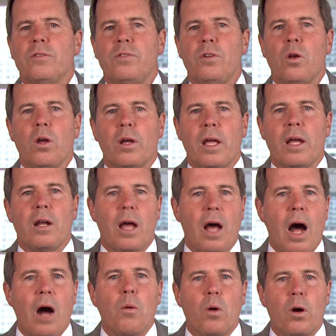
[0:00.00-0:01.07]
If you look at
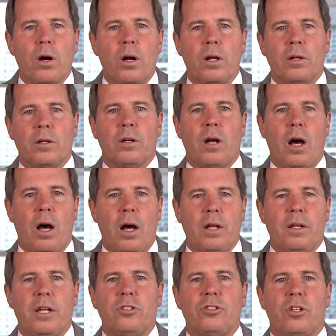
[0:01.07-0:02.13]
our
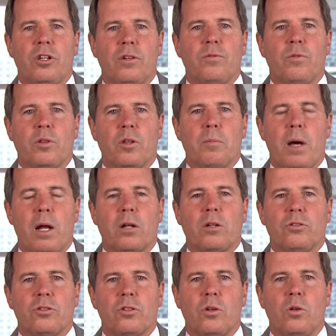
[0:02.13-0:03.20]
initiative with the
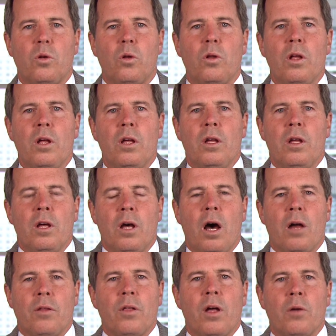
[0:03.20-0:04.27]
medical school,
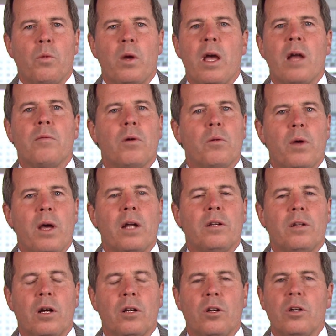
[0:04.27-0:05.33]
we had
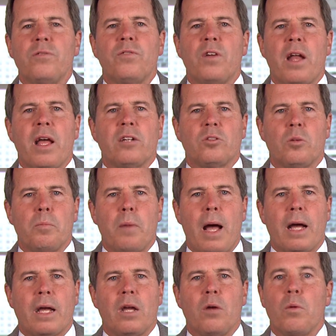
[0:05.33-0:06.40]
a good financial
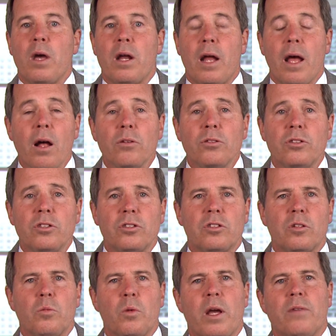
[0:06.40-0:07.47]
backing, we had a health
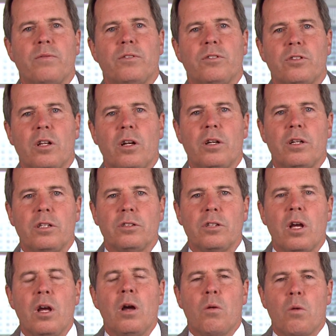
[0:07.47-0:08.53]
system, we had facilities.
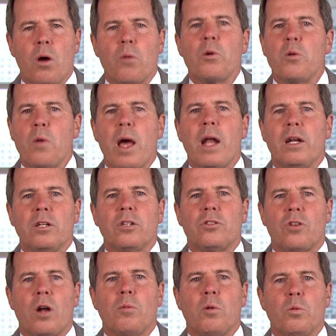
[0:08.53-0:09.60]
Where we ran into
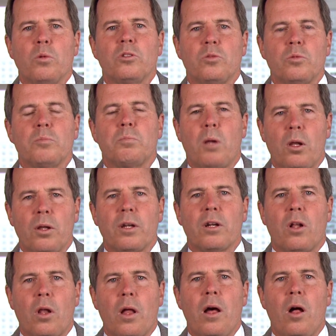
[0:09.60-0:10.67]
trouble was
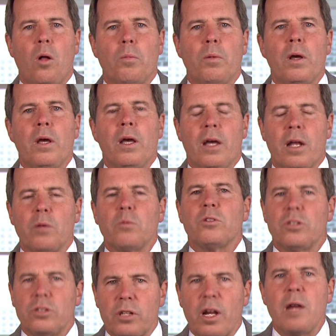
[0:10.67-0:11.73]
political help. And it
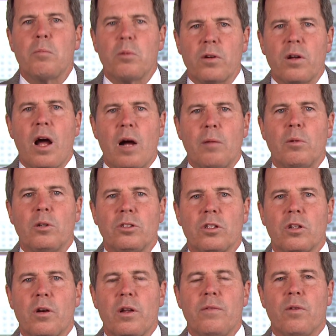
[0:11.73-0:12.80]
was the Chamber of Commerce
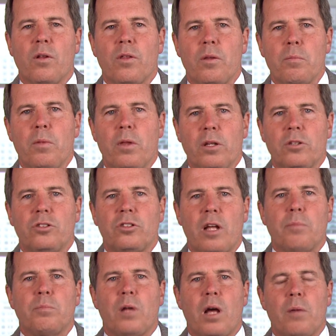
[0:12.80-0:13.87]
of Greenville that
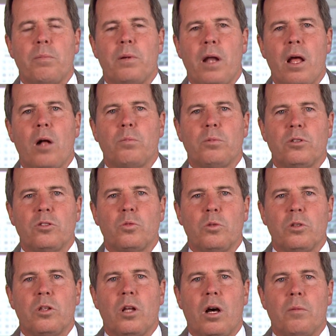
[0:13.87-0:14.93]
stepped up and helped us
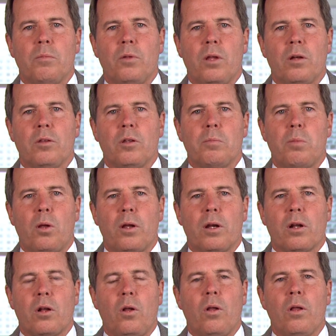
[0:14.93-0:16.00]
with the
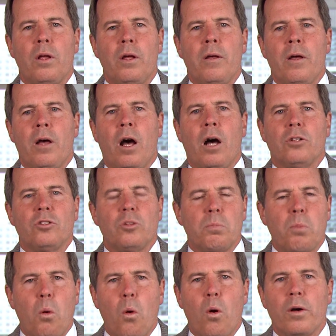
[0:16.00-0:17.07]
political
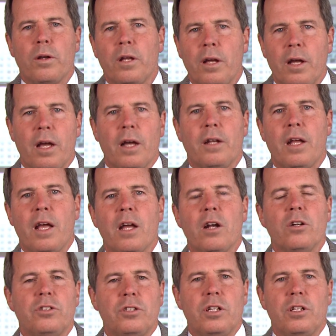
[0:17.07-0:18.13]
support and
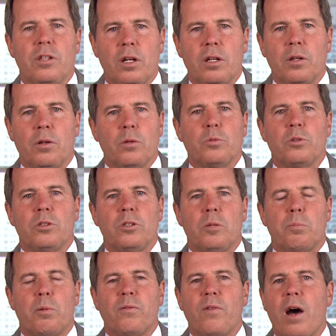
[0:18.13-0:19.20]
energy
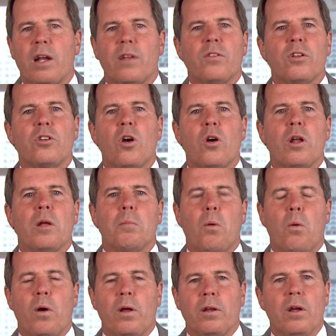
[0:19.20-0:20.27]
that provided the turning
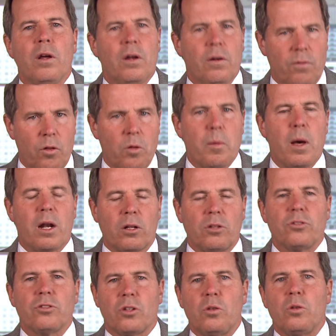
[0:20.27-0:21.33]
point for the
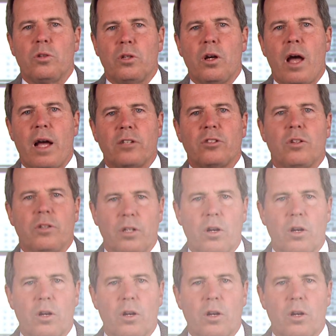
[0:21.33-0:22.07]
medical school to actually